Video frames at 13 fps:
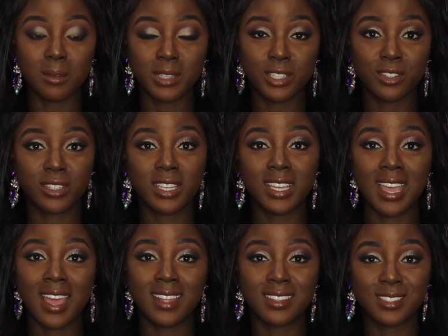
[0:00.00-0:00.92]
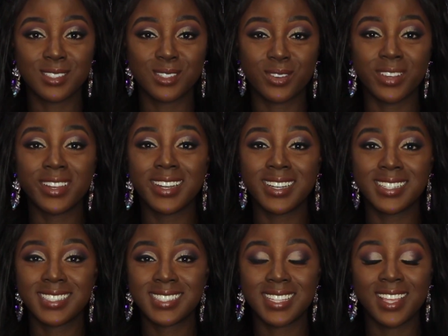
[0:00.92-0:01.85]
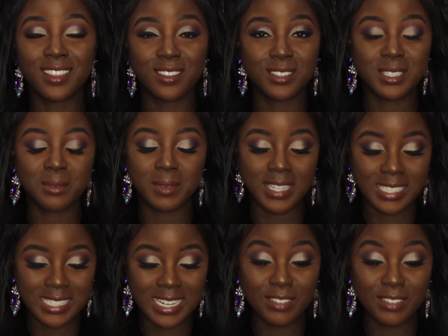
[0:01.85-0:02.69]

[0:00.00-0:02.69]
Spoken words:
I'm like looking at the screen and it's saying 13 minutes,